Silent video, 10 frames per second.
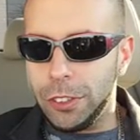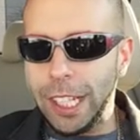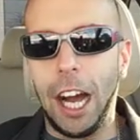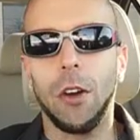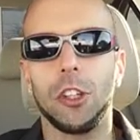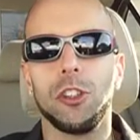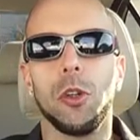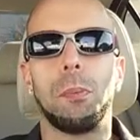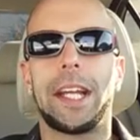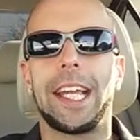now a
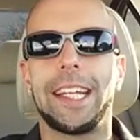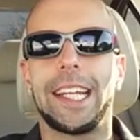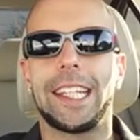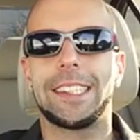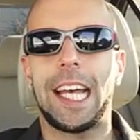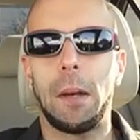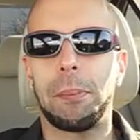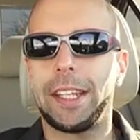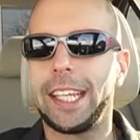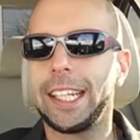new beginning is
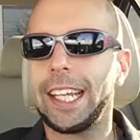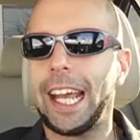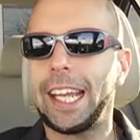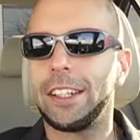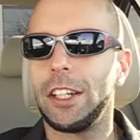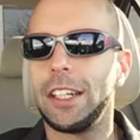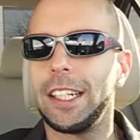happening, and